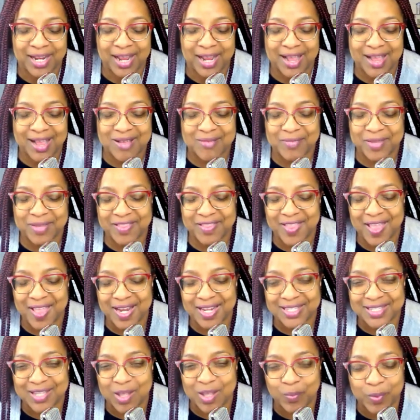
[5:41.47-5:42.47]
um, and that
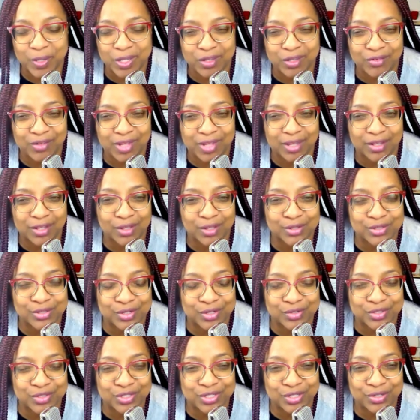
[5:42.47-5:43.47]
it's helping you get
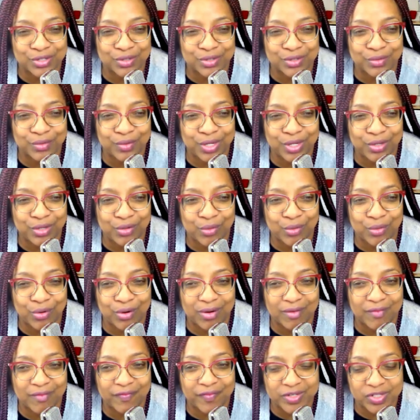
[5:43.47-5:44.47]
closer to
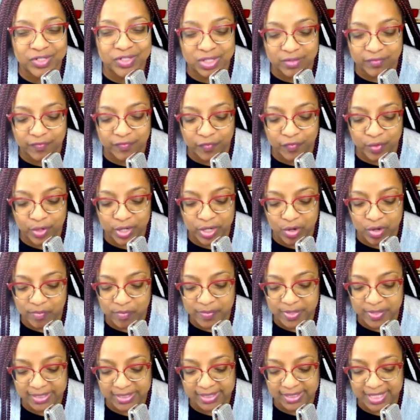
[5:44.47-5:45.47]
your vision for your
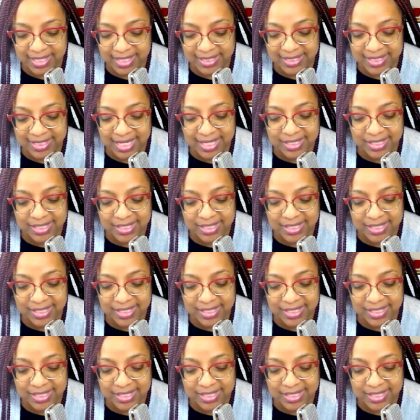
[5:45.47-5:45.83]
business.